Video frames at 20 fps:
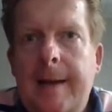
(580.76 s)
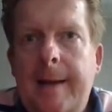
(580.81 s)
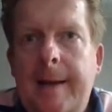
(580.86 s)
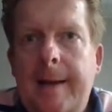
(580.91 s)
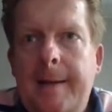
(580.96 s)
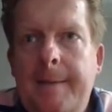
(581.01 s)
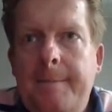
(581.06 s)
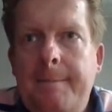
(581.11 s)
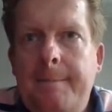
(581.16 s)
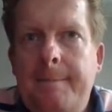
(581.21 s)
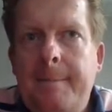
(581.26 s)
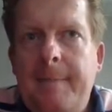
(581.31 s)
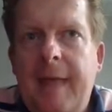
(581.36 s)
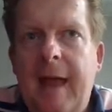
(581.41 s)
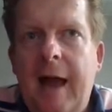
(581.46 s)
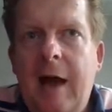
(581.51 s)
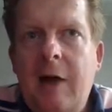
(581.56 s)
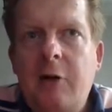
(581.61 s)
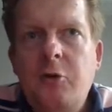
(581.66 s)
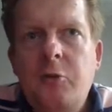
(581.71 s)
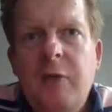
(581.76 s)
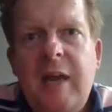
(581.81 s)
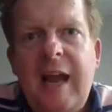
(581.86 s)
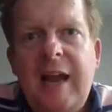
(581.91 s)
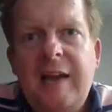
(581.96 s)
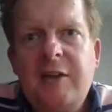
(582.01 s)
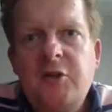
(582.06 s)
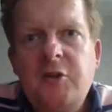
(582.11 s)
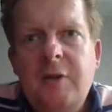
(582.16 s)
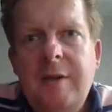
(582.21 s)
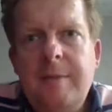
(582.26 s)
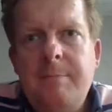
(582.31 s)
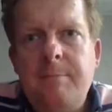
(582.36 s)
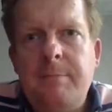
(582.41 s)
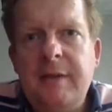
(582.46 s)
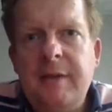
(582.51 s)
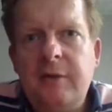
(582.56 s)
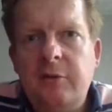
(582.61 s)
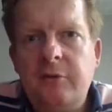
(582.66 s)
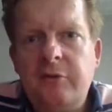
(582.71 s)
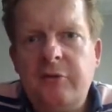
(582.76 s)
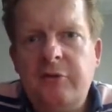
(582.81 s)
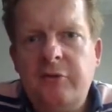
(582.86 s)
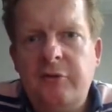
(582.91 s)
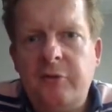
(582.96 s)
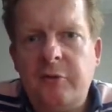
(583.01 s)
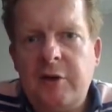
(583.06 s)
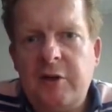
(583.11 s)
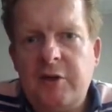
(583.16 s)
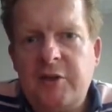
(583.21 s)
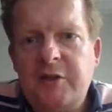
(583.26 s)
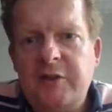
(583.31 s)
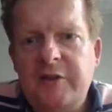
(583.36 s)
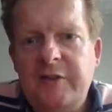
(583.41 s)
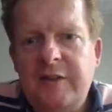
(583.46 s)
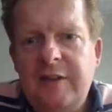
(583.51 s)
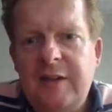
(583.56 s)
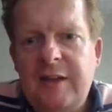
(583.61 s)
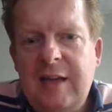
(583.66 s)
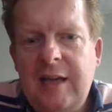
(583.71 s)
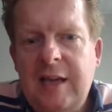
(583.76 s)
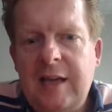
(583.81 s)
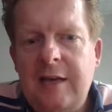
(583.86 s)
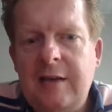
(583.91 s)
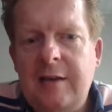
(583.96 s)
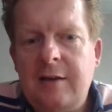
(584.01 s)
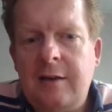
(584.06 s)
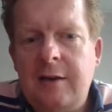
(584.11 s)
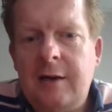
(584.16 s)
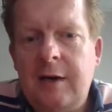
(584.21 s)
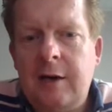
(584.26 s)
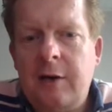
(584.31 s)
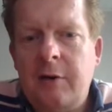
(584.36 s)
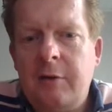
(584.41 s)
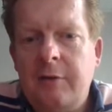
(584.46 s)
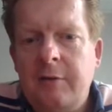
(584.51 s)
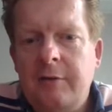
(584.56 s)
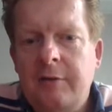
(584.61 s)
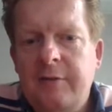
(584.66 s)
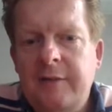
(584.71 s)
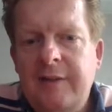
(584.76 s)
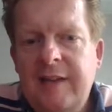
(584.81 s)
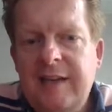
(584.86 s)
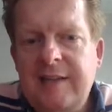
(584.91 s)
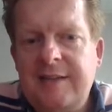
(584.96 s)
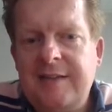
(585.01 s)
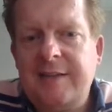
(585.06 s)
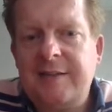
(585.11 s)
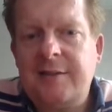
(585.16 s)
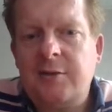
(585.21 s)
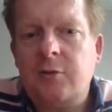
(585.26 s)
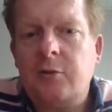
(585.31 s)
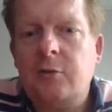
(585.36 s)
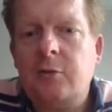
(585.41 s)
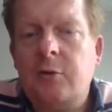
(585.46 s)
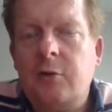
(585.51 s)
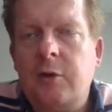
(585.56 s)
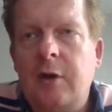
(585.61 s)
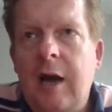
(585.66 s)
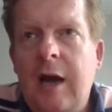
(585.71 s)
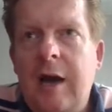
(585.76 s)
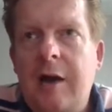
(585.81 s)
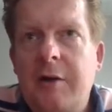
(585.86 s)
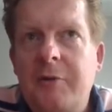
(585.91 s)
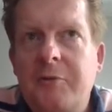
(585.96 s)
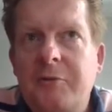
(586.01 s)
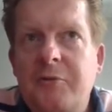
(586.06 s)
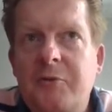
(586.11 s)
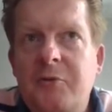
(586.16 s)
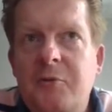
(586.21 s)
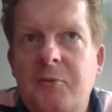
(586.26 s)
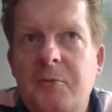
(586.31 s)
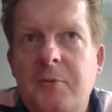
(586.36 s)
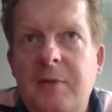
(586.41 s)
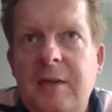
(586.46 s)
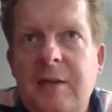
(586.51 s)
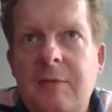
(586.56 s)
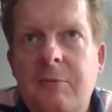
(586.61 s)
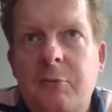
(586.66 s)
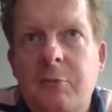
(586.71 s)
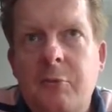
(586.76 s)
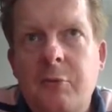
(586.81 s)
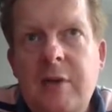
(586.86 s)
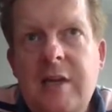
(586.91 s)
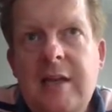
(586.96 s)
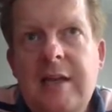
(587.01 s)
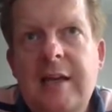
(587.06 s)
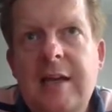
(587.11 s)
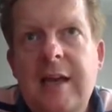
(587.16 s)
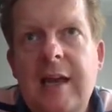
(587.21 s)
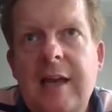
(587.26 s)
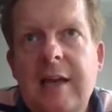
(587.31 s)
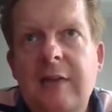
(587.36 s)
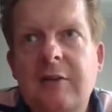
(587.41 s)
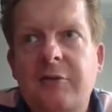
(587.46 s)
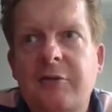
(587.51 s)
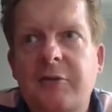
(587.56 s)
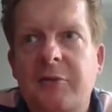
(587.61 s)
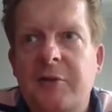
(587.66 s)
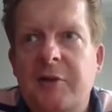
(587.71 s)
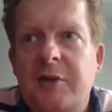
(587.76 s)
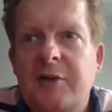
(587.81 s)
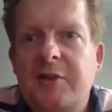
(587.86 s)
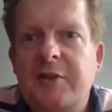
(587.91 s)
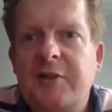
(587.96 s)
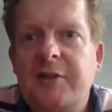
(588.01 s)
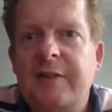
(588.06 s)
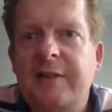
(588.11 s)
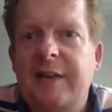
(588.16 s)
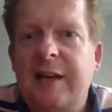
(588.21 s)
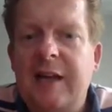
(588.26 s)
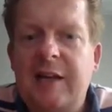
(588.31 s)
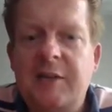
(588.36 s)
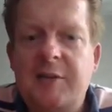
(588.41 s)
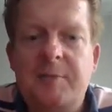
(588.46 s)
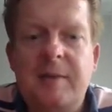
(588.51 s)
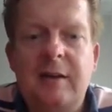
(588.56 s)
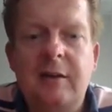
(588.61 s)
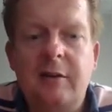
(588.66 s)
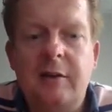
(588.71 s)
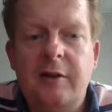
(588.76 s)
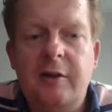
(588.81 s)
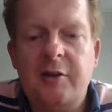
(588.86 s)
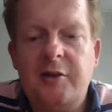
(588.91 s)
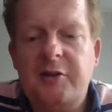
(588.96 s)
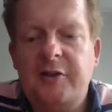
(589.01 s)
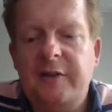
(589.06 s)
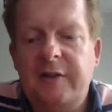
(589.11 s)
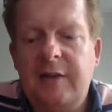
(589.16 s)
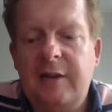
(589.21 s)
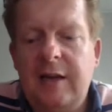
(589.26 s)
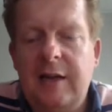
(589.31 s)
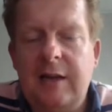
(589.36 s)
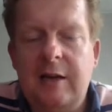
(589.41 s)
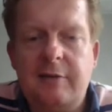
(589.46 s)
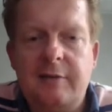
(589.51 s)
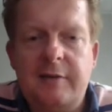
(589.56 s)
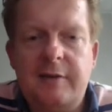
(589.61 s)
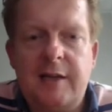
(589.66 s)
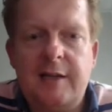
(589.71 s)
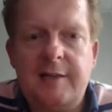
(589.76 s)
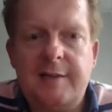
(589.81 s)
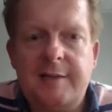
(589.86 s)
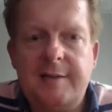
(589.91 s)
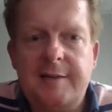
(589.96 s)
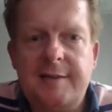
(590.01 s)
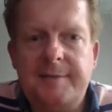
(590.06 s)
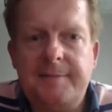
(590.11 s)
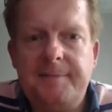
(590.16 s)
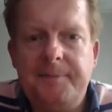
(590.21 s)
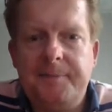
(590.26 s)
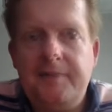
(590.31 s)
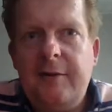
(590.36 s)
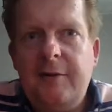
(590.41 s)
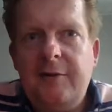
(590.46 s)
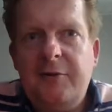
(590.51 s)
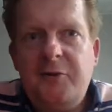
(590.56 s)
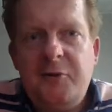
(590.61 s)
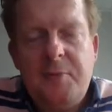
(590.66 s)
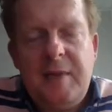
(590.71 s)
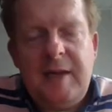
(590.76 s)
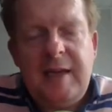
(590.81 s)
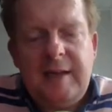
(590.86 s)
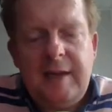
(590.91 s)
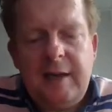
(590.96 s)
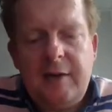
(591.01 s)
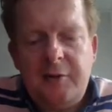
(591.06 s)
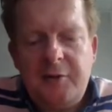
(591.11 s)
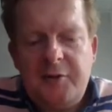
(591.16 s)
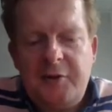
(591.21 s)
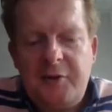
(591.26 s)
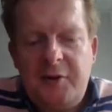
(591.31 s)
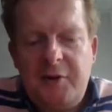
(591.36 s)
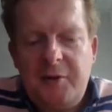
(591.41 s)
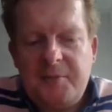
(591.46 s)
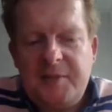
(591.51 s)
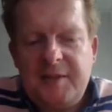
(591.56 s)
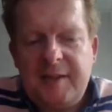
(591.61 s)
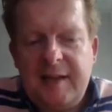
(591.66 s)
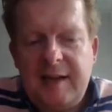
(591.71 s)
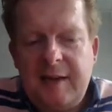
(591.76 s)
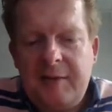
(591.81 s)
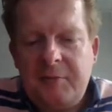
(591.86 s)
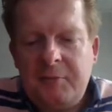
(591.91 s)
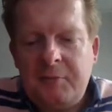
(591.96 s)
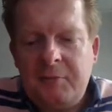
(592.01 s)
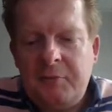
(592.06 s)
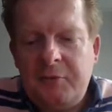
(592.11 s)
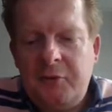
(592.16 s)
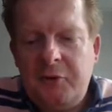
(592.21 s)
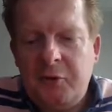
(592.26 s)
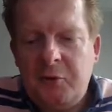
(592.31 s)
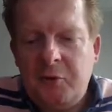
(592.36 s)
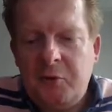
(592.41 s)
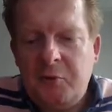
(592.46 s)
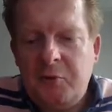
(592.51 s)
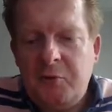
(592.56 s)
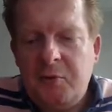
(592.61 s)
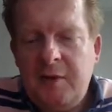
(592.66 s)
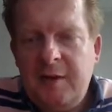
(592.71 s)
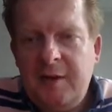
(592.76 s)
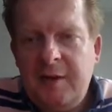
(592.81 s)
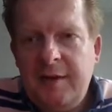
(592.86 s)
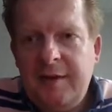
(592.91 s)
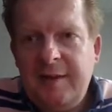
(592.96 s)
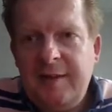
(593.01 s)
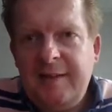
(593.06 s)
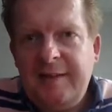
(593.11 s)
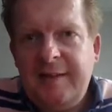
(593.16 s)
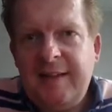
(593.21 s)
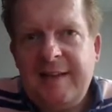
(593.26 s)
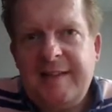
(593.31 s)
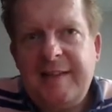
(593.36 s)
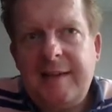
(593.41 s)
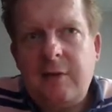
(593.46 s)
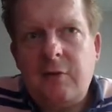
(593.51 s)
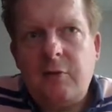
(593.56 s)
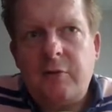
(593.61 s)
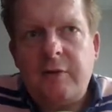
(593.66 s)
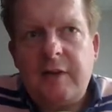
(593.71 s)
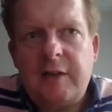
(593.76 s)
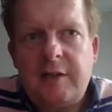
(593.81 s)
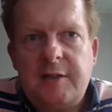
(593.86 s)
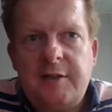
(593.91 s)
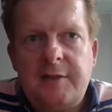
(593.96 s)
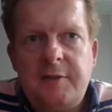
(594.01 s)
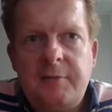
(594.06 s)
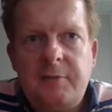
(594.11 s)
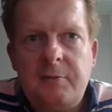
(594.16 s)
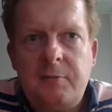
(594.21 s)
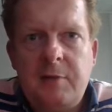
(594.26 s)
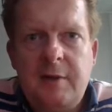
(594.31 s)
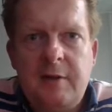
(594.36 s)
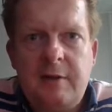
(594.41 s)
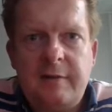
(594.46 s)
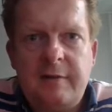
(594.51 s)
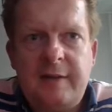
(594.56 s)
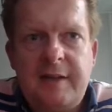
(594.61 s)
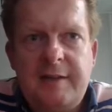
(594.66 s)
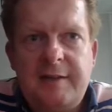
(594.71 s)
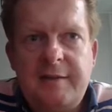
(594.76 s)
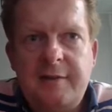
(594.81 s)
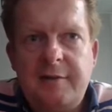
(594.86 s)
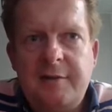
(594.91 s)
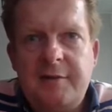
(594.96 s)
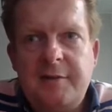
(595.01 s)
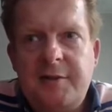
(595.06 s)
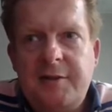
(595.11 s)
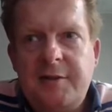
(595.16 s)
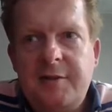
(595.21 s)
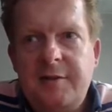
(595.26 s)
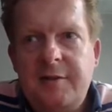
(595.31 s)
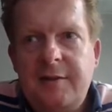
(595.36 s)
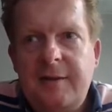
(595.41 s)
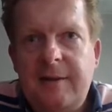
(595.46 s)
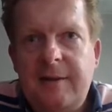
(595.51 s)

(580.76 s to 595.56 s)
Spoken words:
how do we actually build trust in our tests, or how do we regain the trust that has been lost in our tests? To me, that all comes down to testing your tests. We are testers.